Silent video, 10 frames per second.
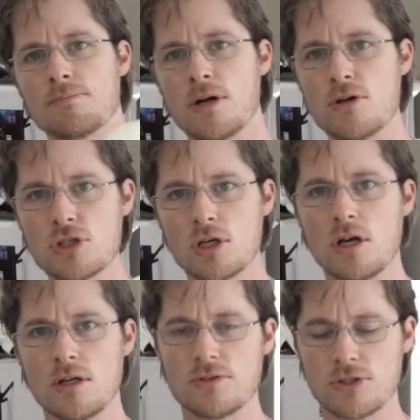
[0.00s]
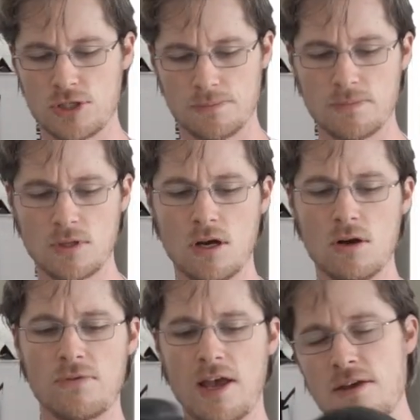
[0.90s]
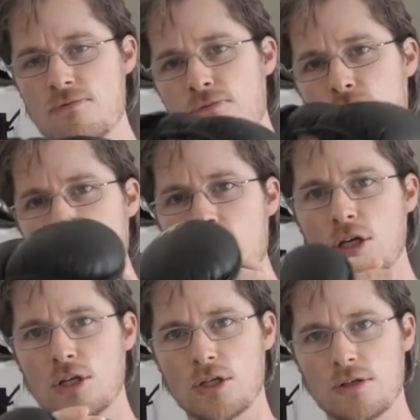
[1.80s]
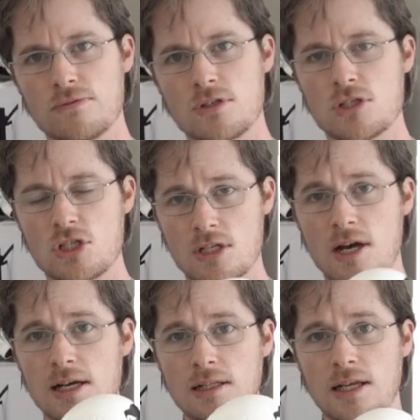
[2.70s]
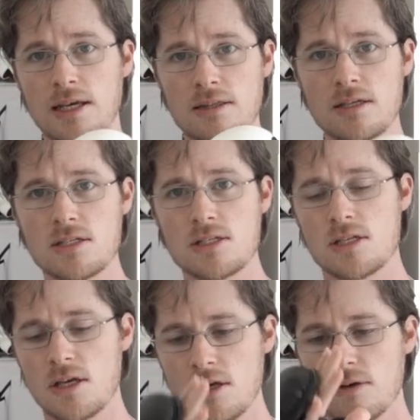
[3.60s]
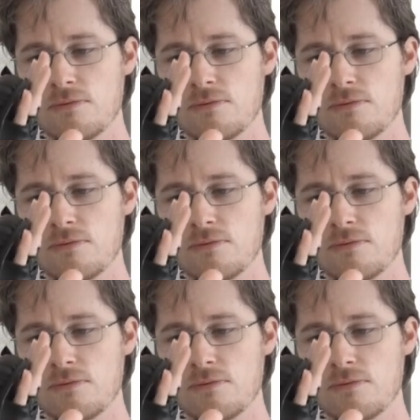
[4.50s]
pros and cons of a fully curved style like this